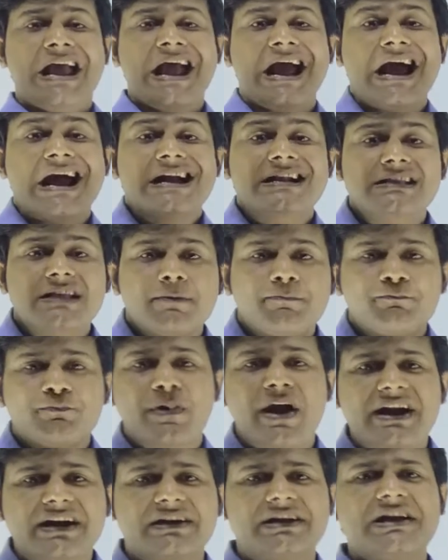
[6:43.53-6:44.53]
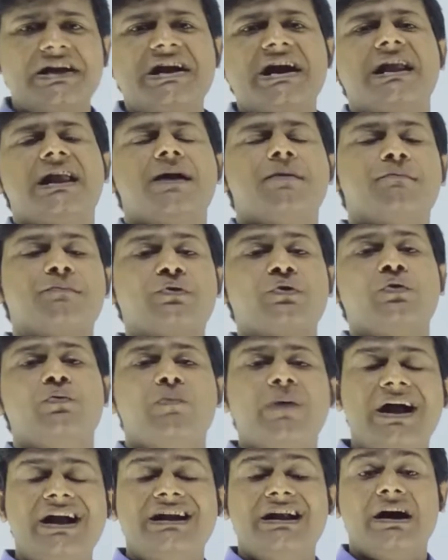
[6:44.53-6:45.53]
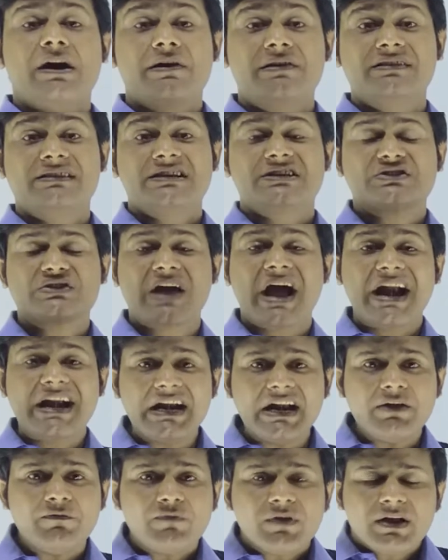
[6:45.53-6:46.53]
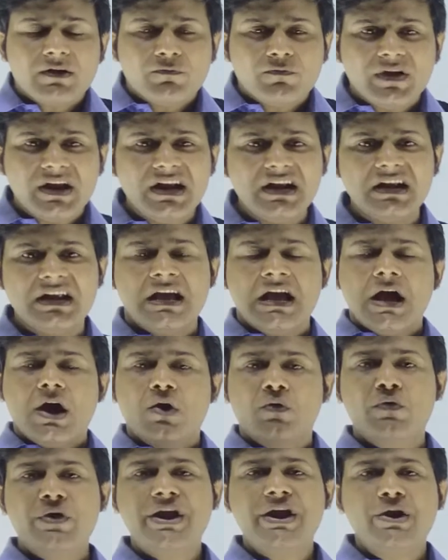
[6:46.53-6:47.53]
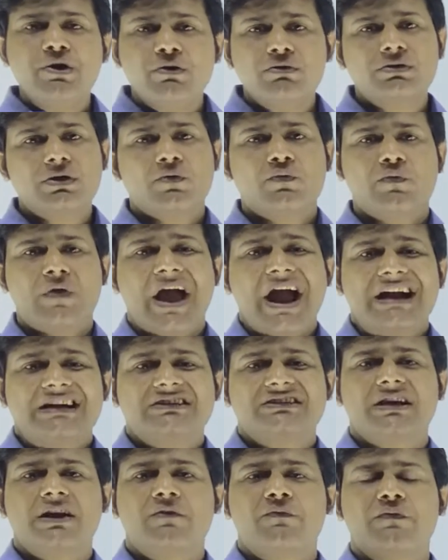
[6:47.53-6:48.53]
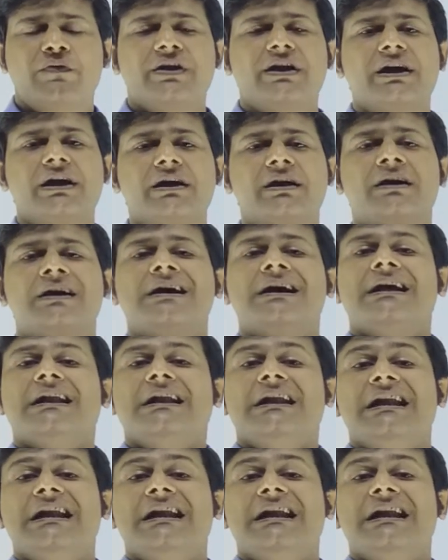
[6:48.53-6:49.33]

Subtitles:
and the practical improvement or in the scientific field, we know the facts and figure.